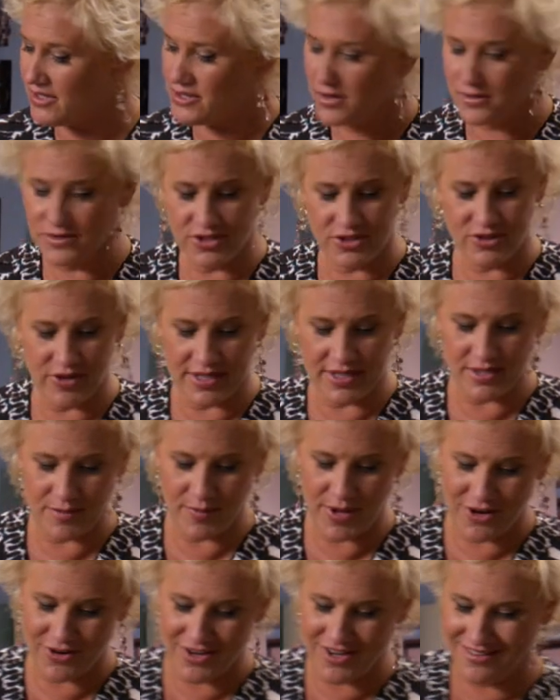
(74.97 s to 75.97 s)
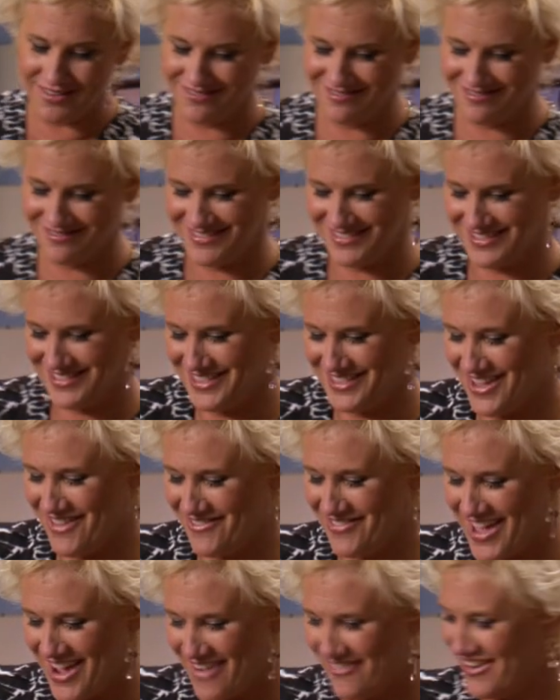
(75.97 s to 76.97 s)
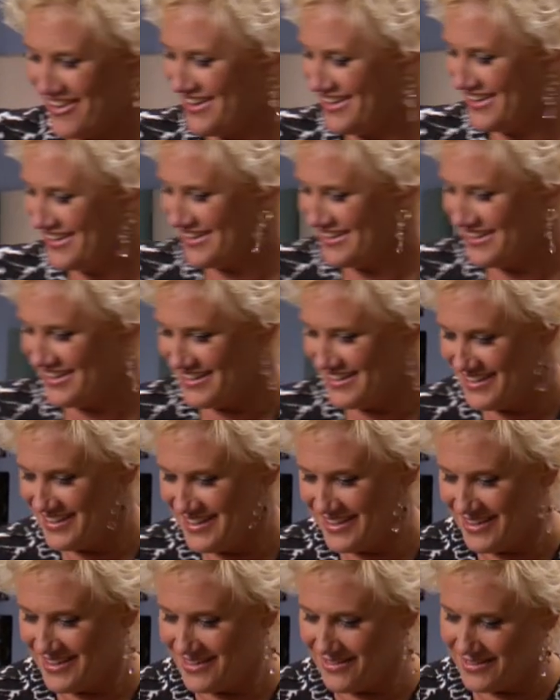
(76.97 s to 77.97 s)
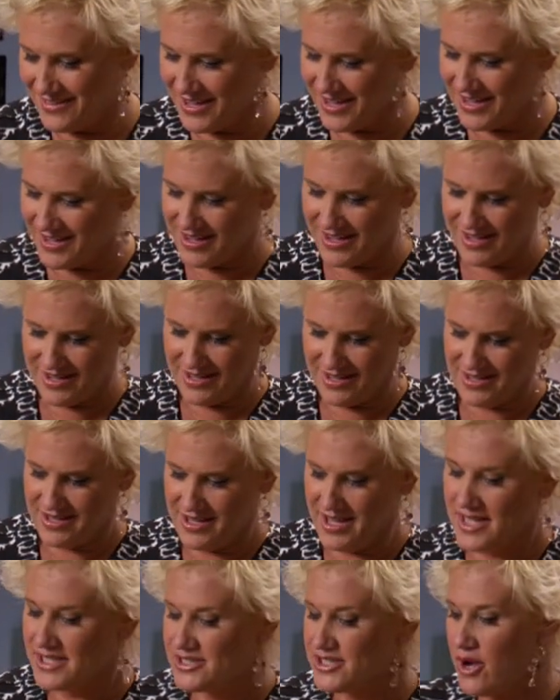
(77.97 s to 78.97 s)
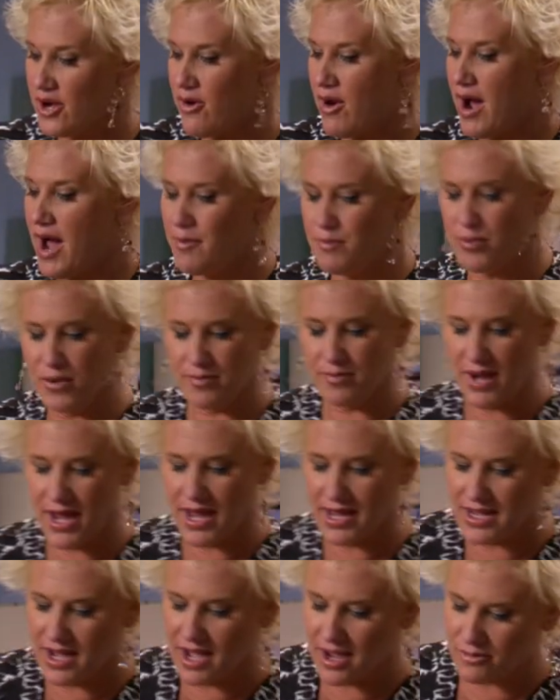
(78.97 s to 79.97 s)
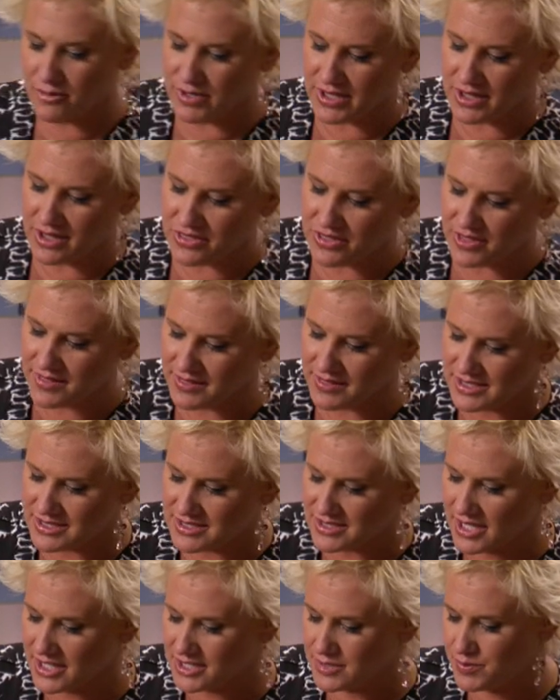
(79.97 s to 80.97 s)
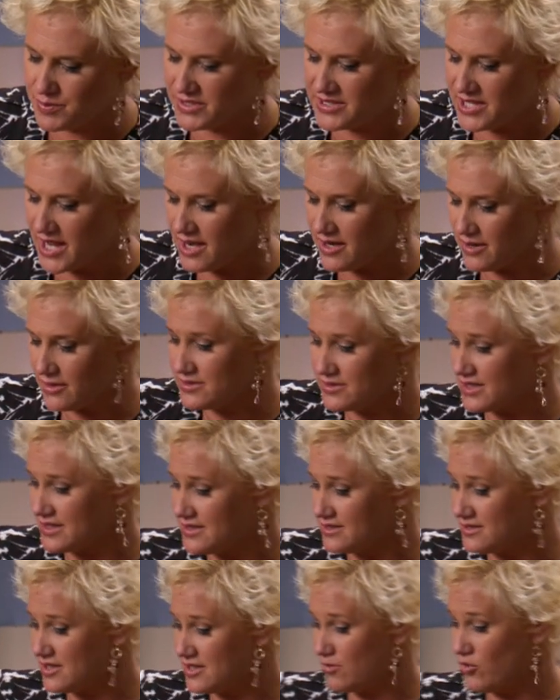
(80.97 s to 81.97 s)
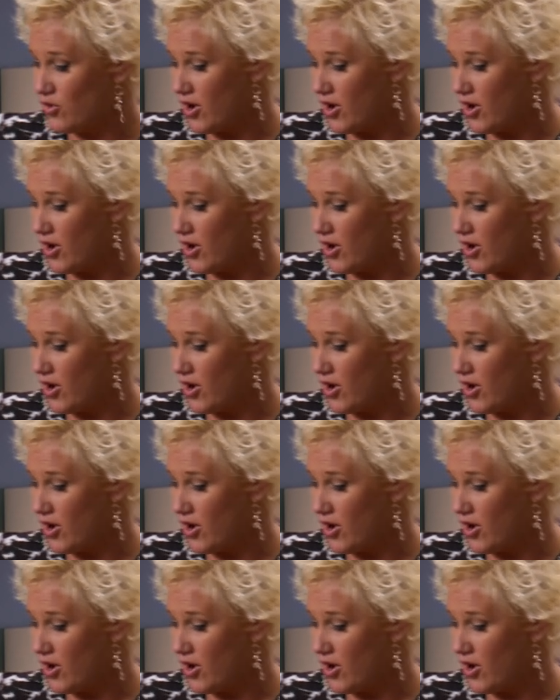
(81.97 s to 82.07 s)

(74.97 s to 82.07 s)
no stress about it. Love that one. Okay, so I put my uh, really thinly sliced potatoes in some